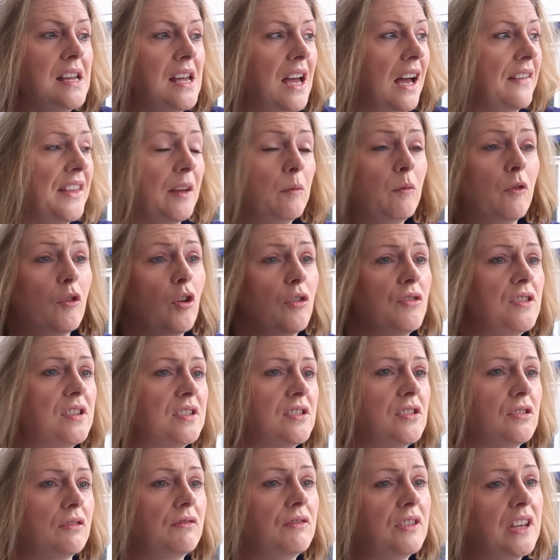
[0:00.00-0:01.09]
And then we've got this
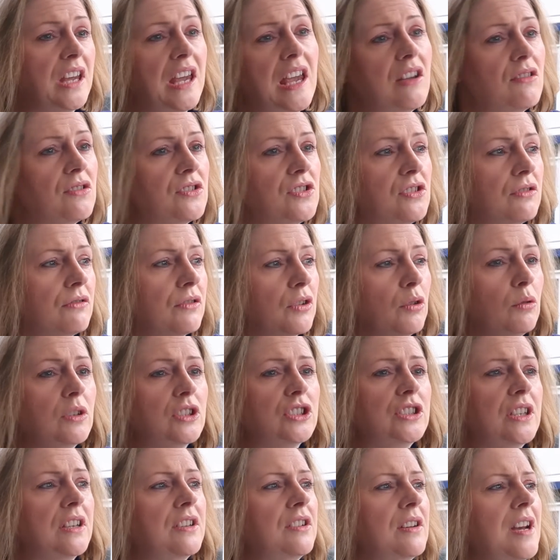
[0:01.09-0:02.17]
sort of chaos of
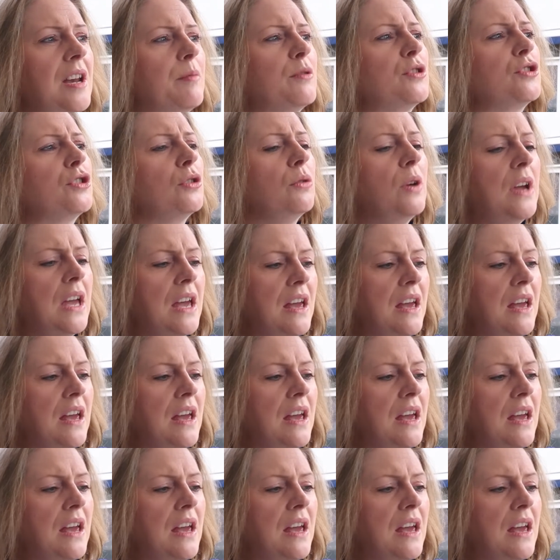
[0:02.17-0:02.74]
coalition under Labour. So